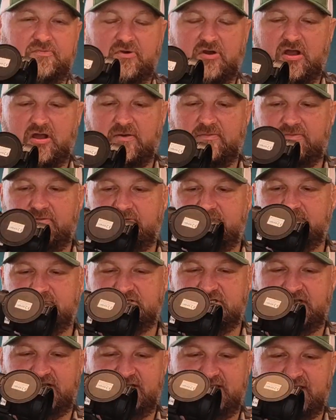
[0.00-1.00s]

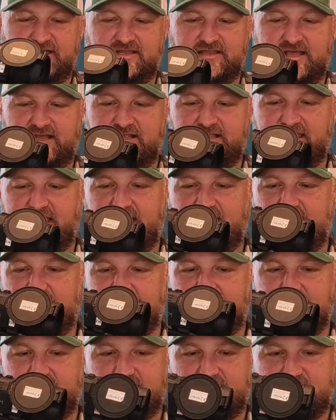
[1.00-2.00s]
problems or anything like
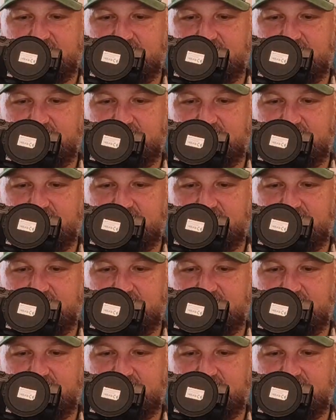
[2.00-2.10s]
that,